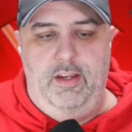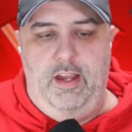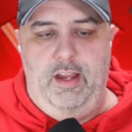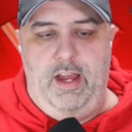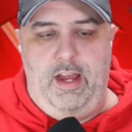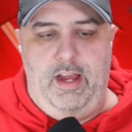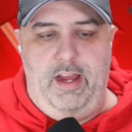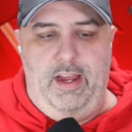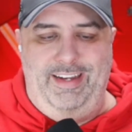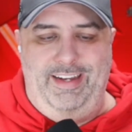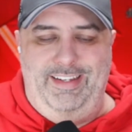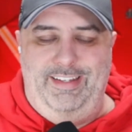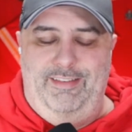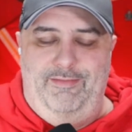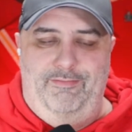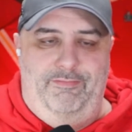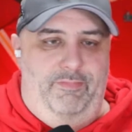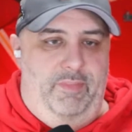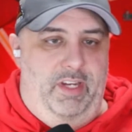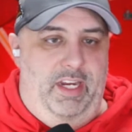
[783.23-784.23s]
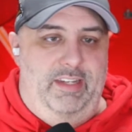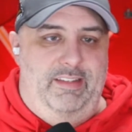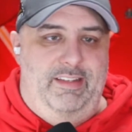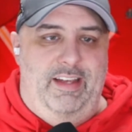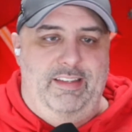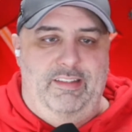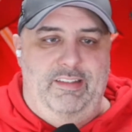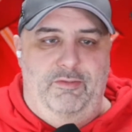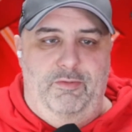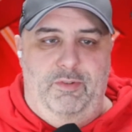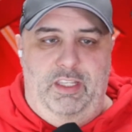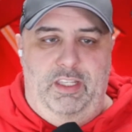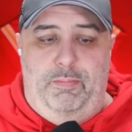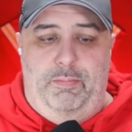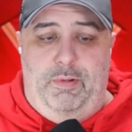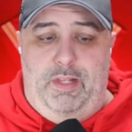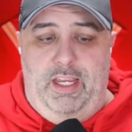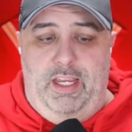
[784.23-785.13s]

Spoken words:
It doesn't really play